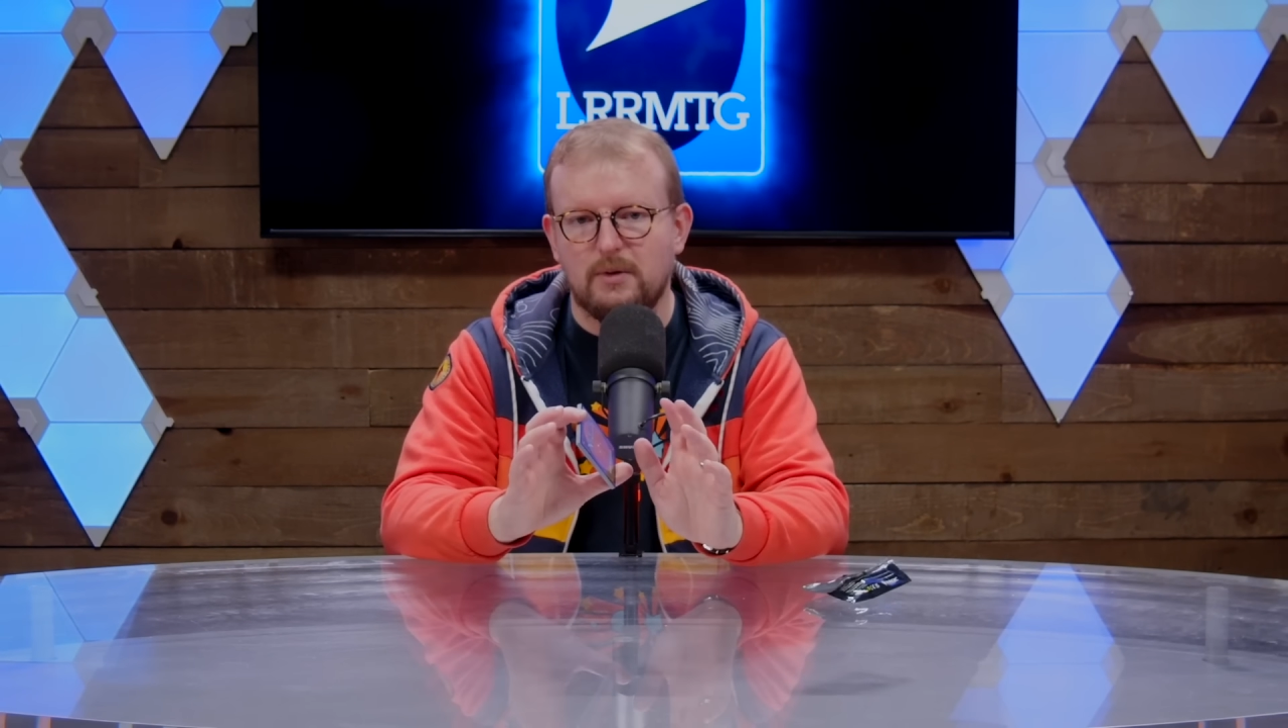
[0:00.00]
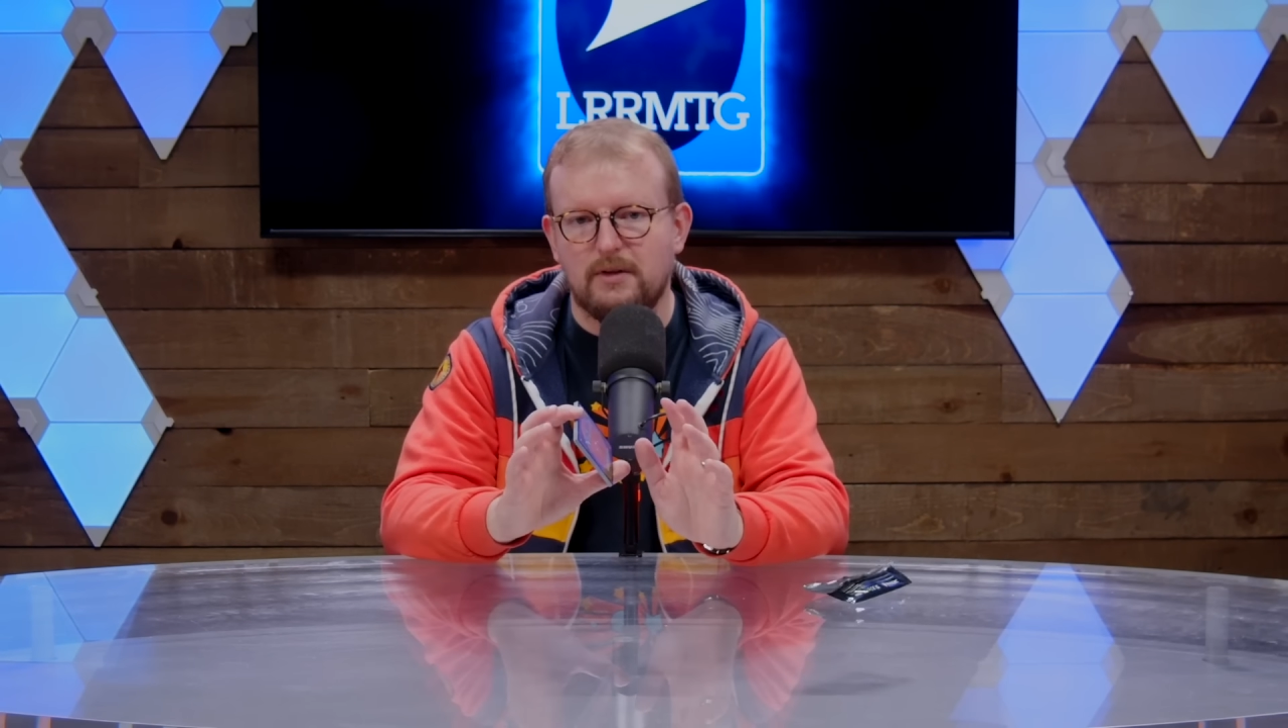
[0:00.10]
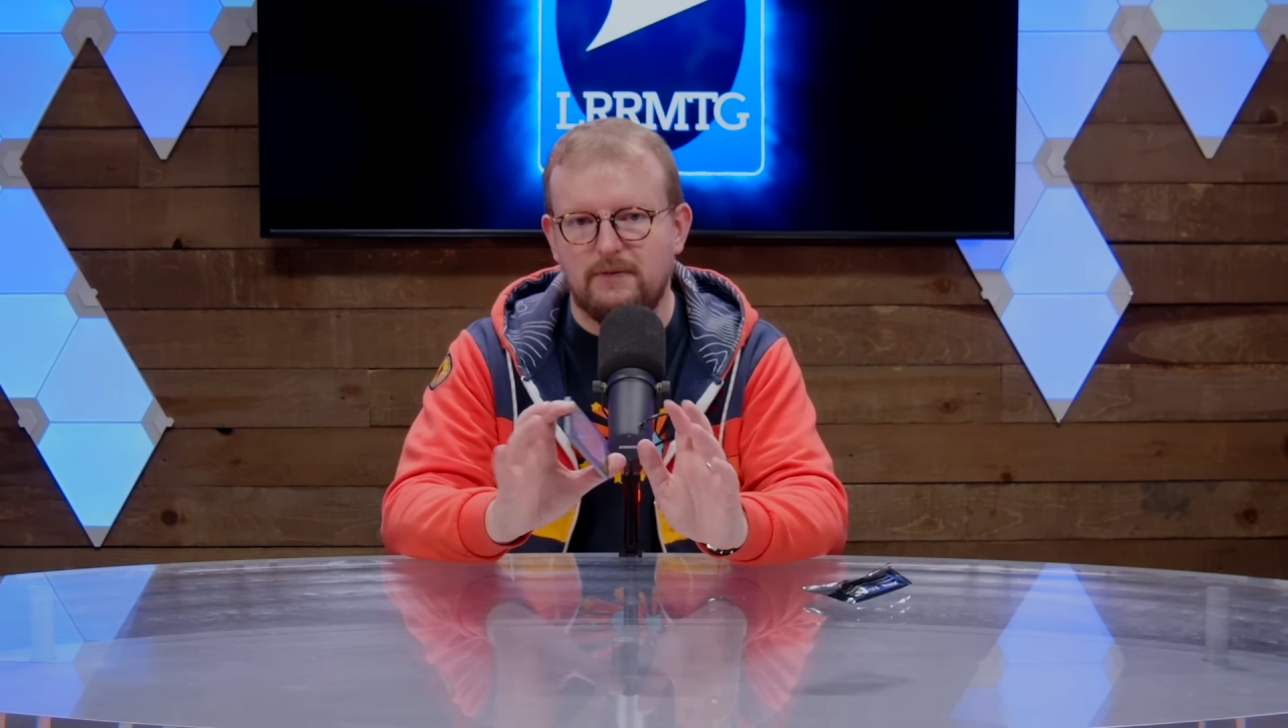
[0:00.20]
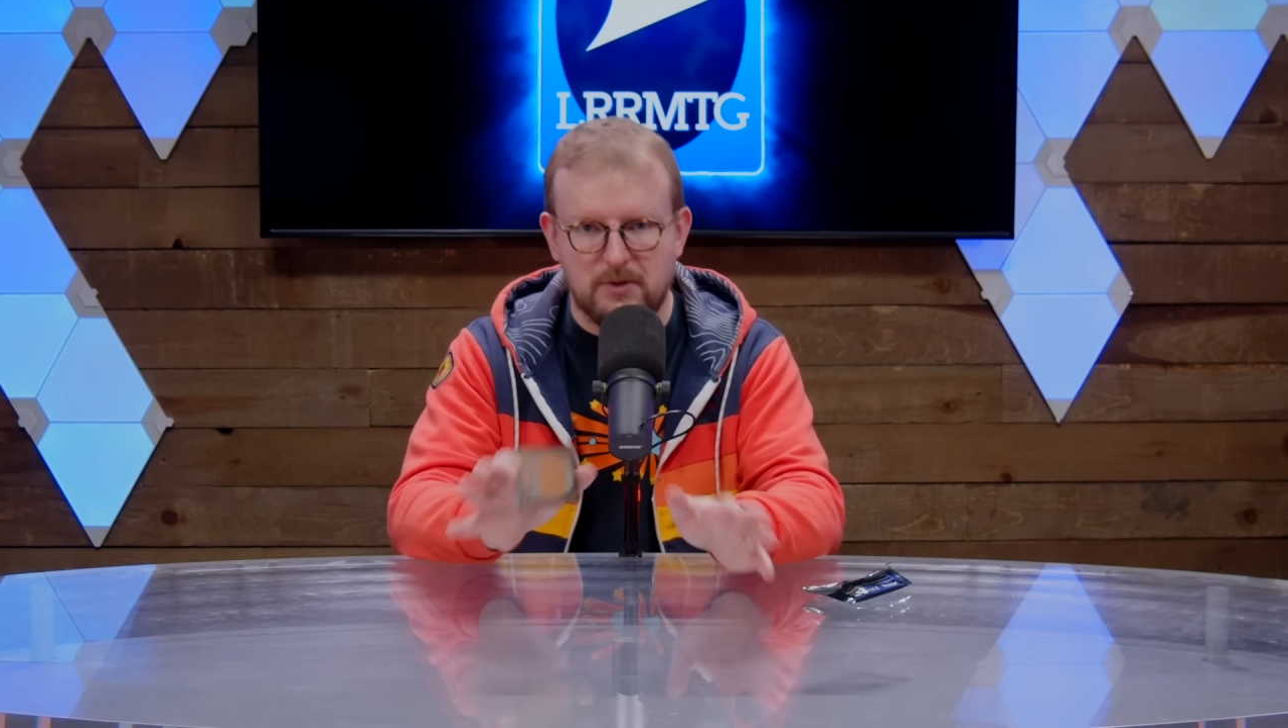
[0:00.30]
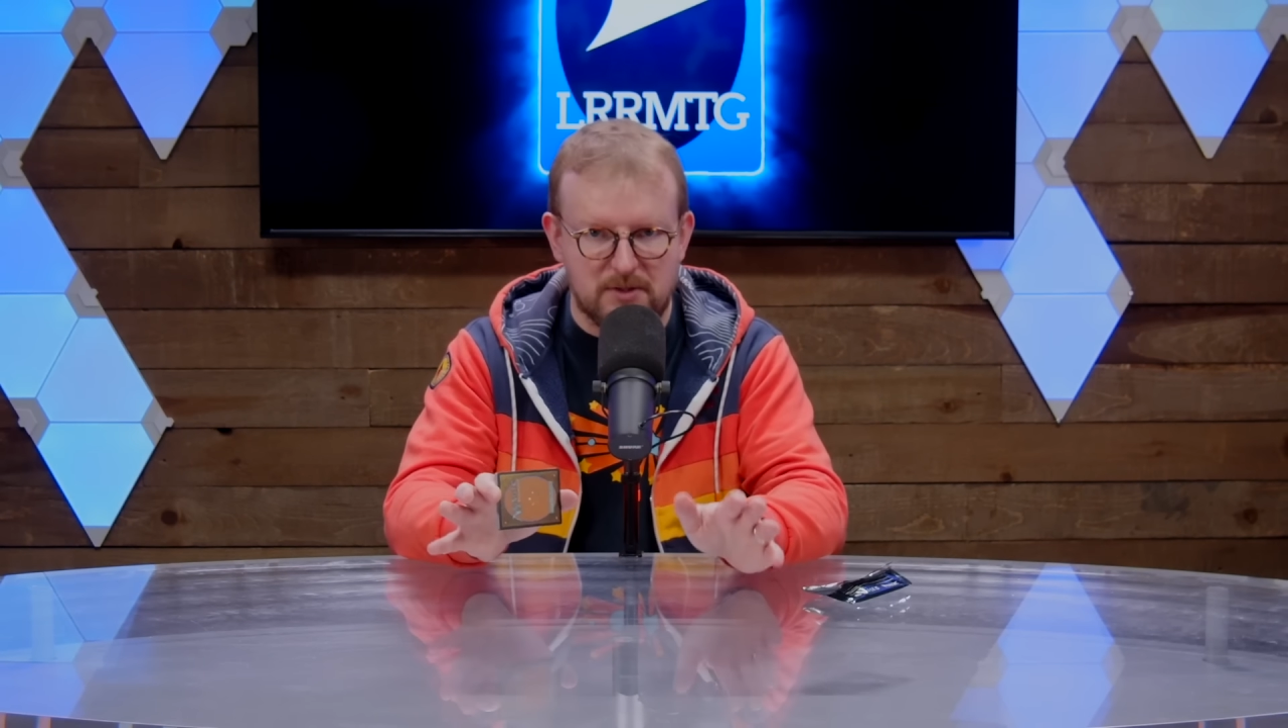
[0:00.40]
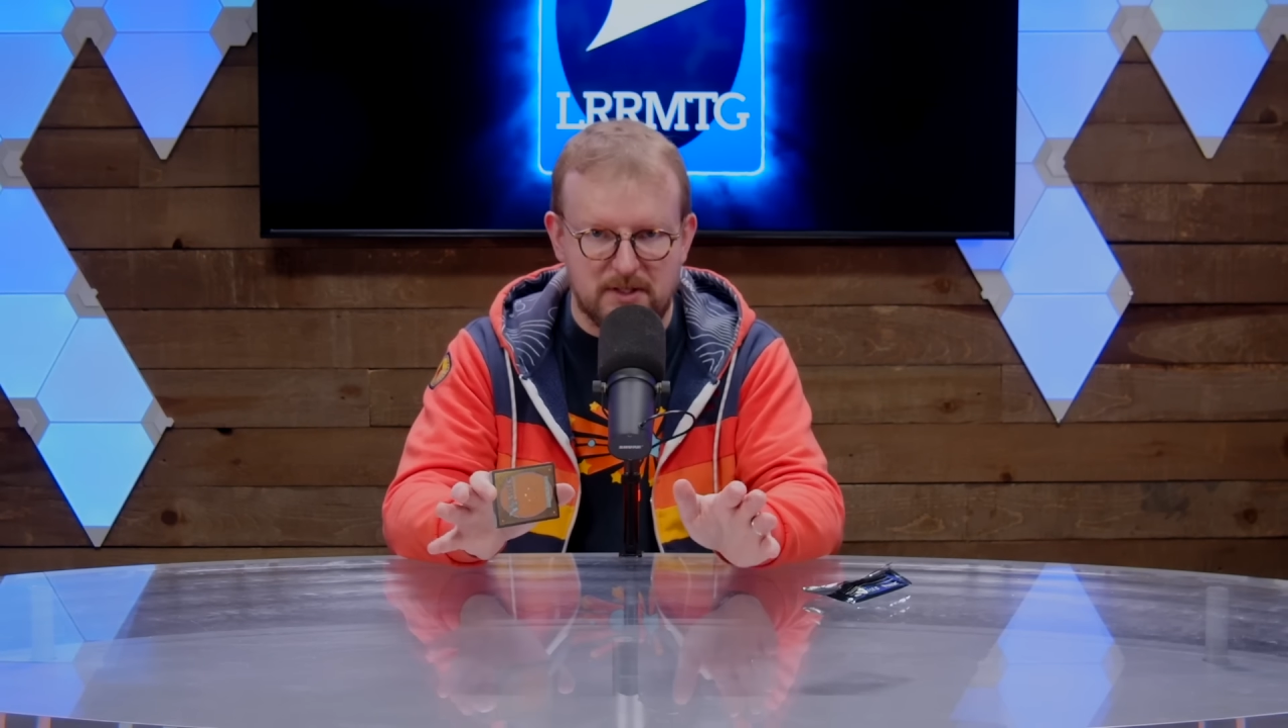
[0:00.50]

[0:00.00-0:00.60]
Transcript: or the Future